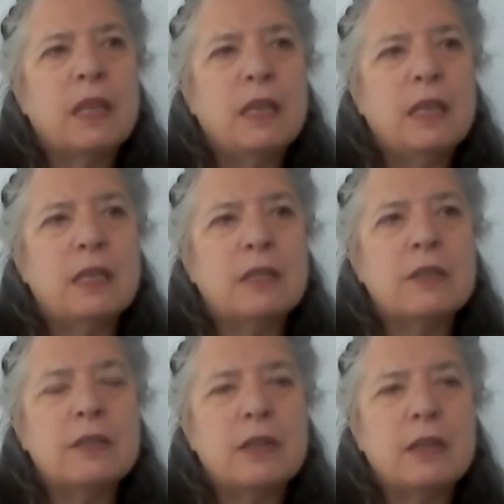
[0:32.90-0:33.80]

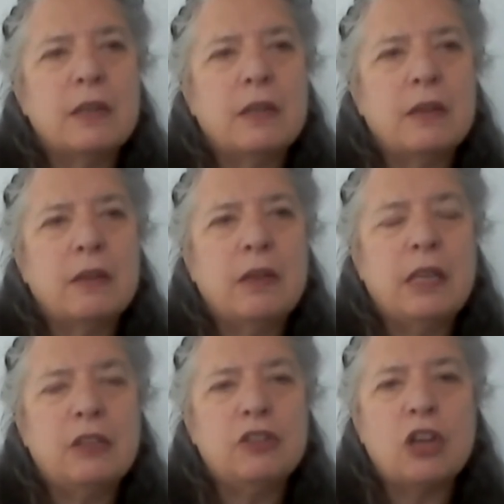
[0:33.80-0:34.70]
is
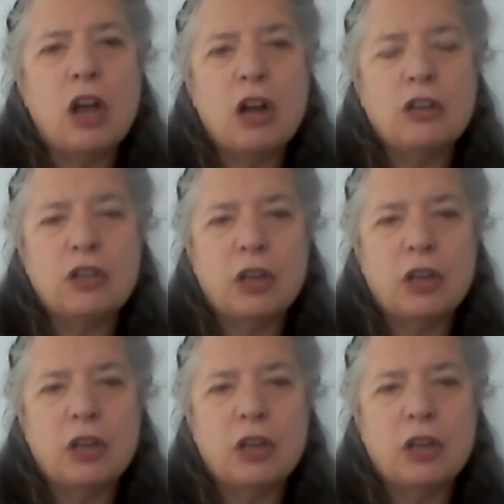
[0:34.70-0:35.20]
in charge